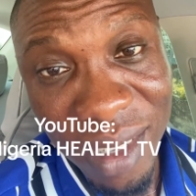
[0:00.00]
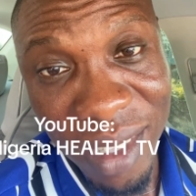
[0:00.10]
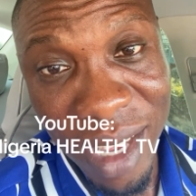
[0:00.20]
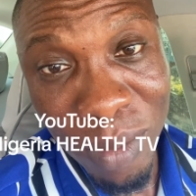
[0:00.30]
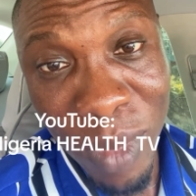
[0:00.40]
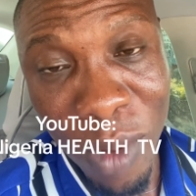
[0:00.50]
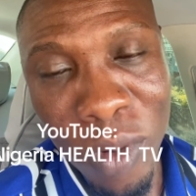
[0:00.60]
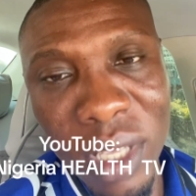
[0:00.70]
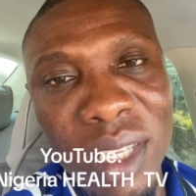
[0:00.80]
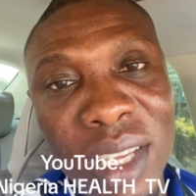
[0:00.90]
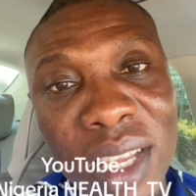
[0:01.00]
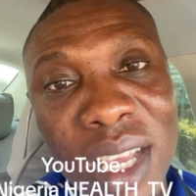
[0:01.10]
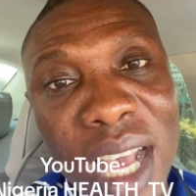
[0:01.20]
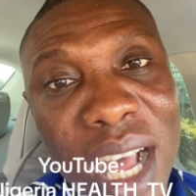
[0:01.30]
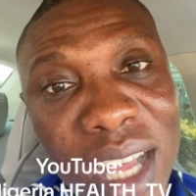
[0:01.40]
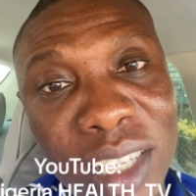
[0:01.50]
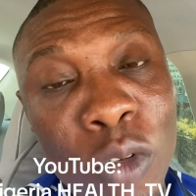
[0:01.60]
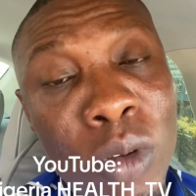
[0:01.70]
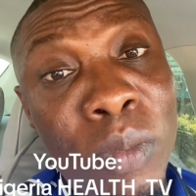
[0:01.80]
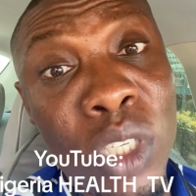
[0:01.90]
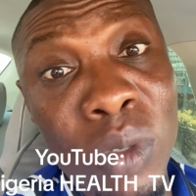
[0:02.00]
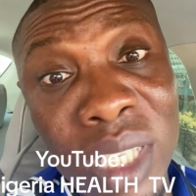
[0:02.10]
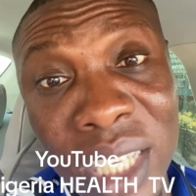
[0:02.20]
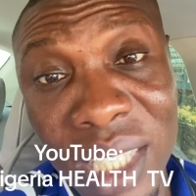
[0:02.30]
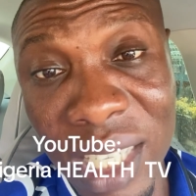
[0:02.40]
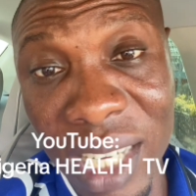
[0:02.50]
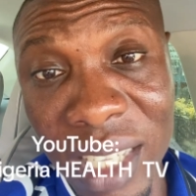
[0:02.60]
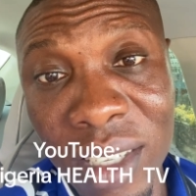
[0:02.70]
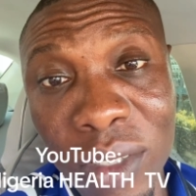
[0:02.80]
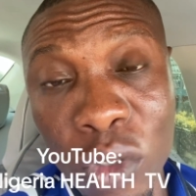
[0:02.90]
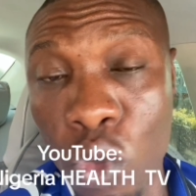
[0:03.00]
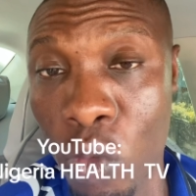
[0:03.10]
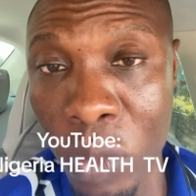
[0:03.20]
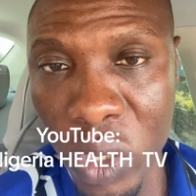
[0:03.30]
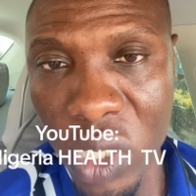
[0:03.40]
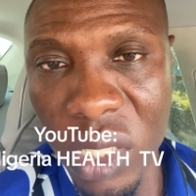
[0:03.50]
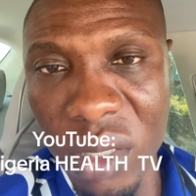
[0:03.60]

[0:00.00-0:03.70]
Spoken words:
That's my warning. And they will be urinating too much.